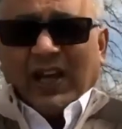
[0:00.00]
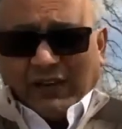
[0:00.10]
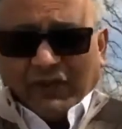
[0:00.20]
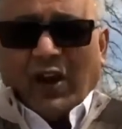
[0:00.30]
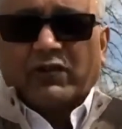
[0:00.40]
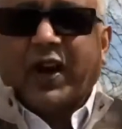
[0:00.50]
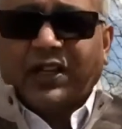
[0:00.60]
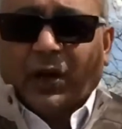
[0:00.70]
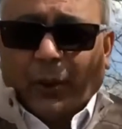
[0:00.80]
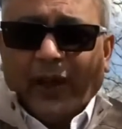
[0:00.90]
if not
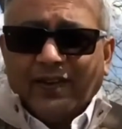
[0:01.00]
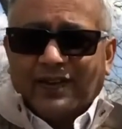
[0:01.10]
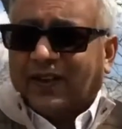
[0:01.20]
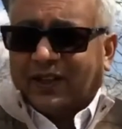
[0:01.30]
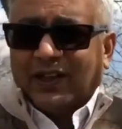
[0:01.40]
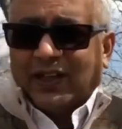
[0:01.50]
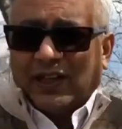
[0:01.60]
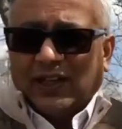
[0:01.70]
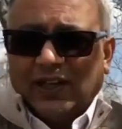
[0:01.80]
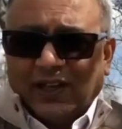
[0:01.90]
right away,
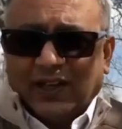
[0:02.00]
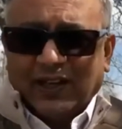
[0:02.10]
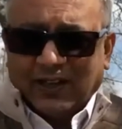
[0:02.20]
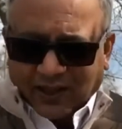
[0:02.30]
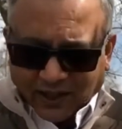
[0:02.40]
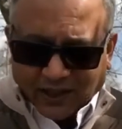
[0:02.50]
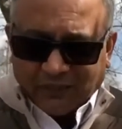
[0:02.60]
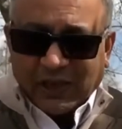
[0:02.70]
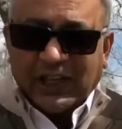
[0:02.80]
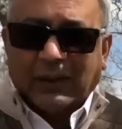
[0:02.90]
certainly in
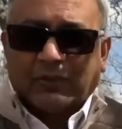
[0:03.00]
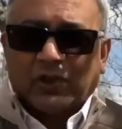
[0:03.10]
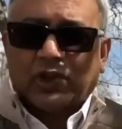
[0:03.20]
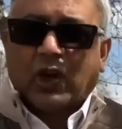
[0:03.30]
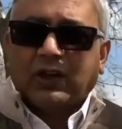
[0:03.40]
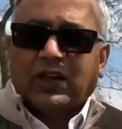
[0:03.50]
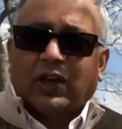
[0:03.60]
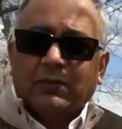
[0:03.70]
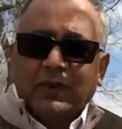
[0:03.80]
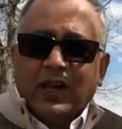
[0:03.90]
the medium to short
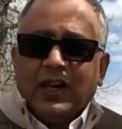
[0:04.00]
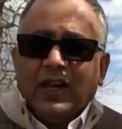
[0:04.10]
term,